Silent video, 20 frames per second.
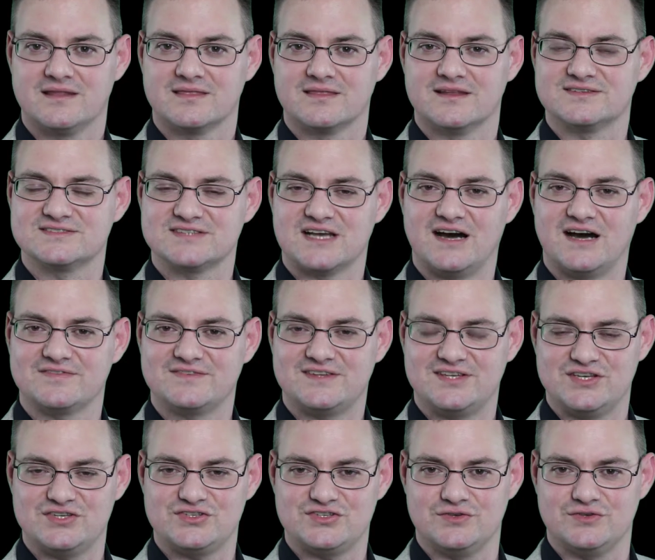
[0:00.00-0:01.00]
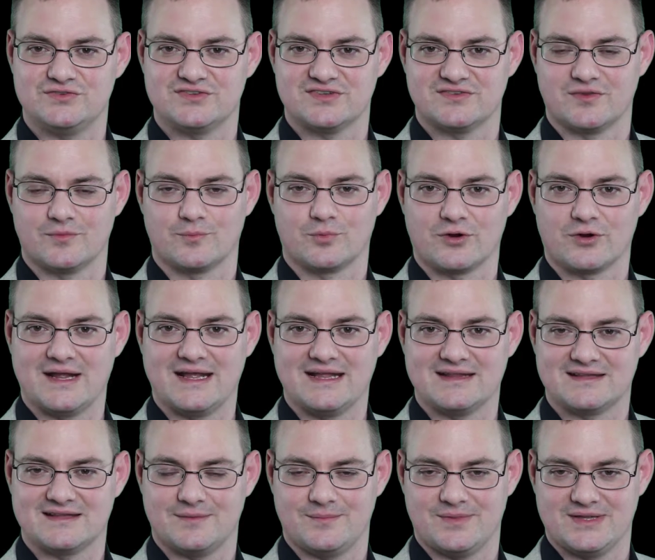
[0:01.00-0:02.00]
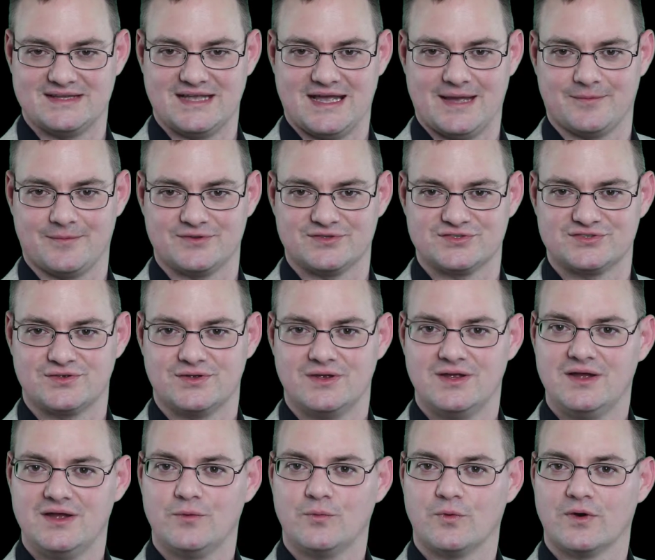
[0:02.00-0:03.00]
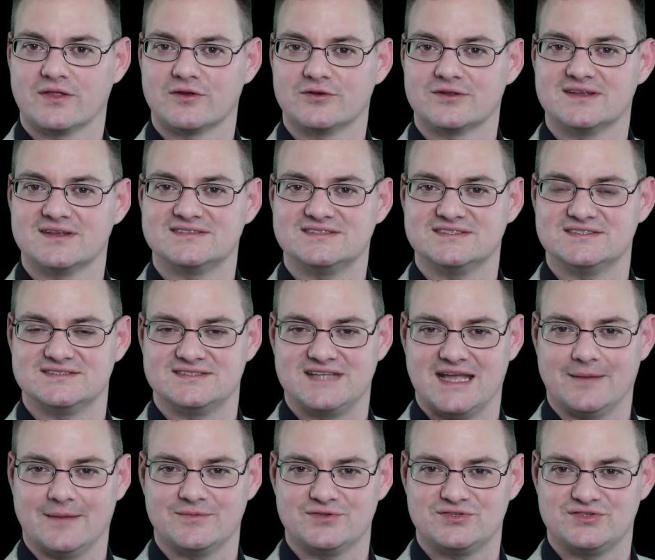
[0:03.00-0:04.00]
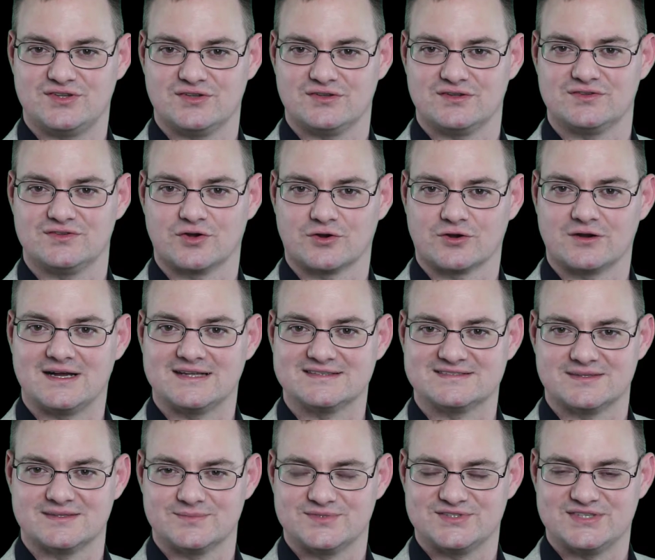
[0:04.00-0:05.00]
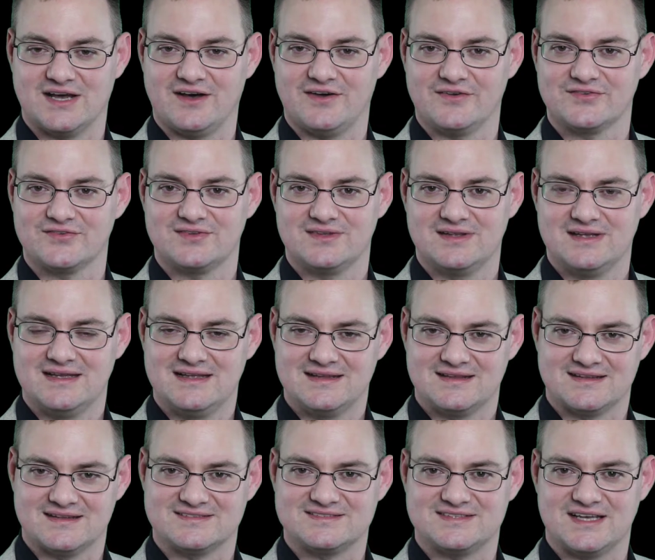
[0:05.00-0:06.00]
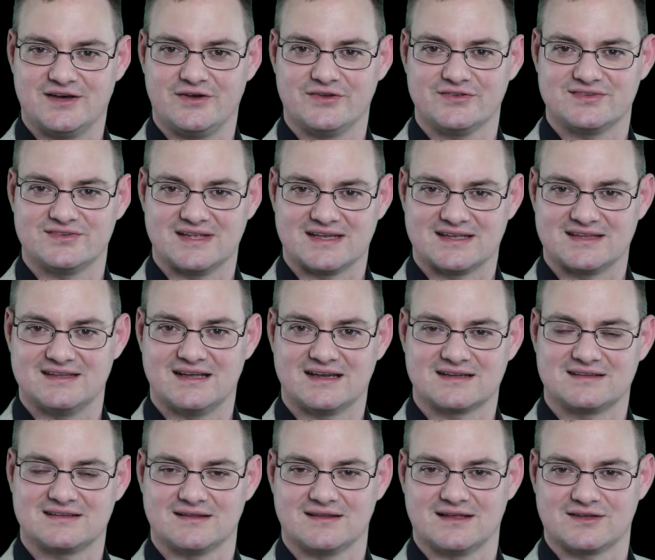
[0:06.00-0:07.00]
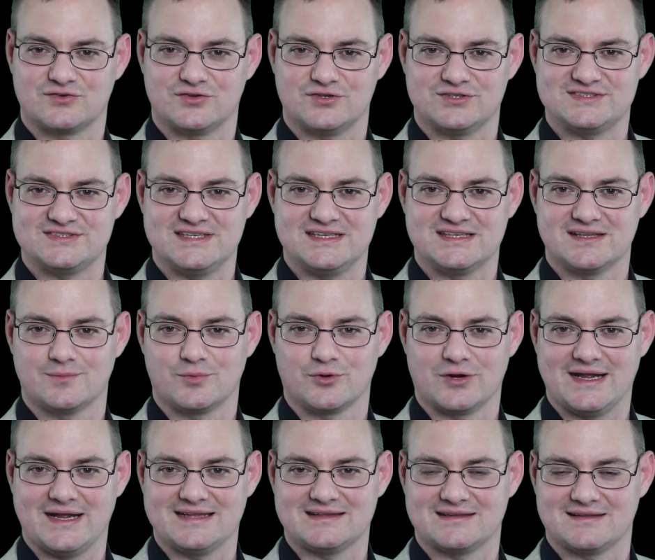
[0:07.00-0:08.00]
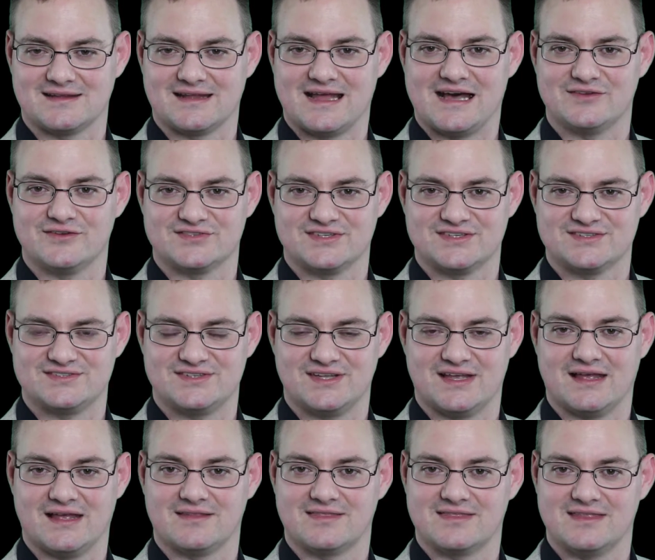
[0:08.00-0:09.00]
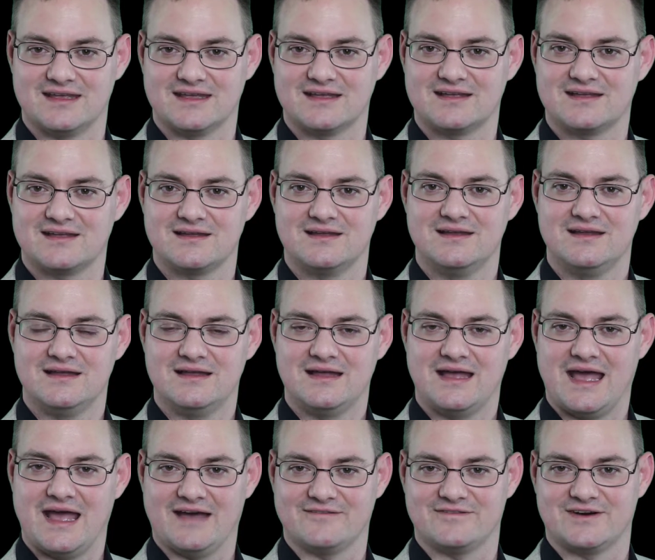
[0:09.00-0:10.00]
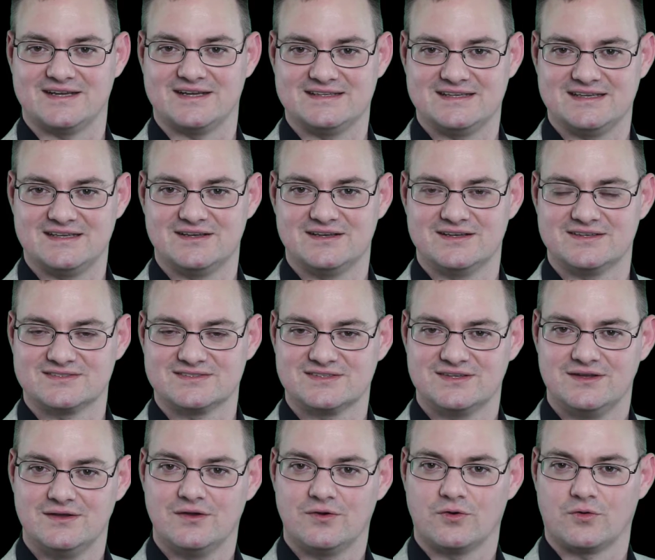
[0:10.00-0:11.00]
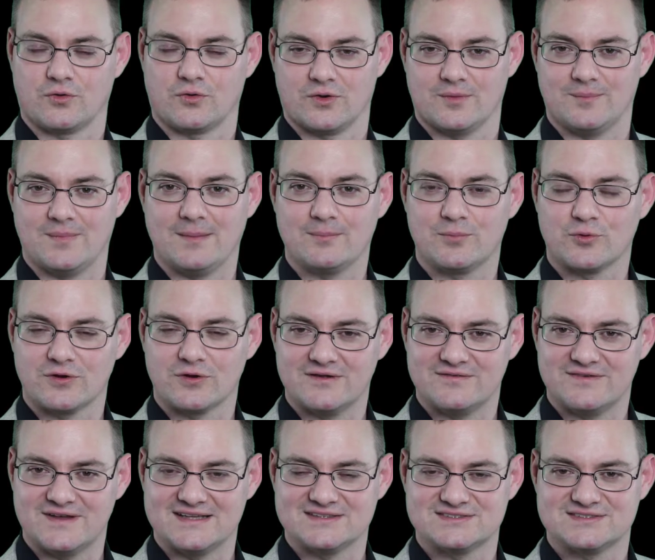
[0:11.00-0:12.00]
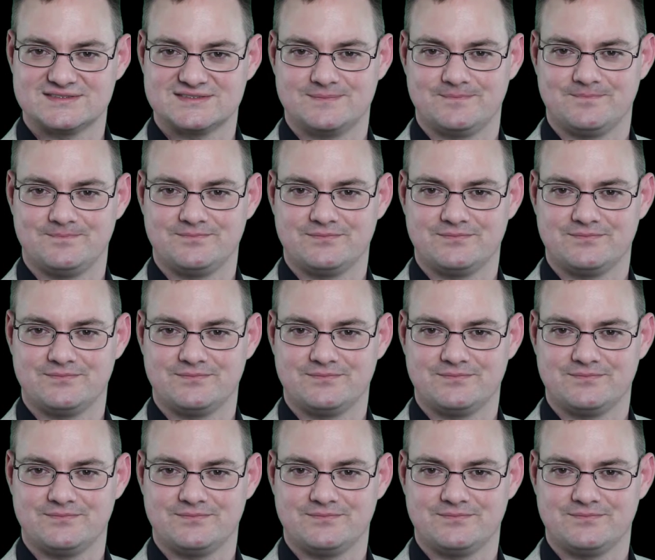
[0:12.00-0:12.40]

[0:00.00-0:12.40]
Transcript: The soft tissues of the brain can be damaged, whether this is damage to the neurons themselves, the cells that conduct electricity in the brain that allows us to think, have ideas, or remember events.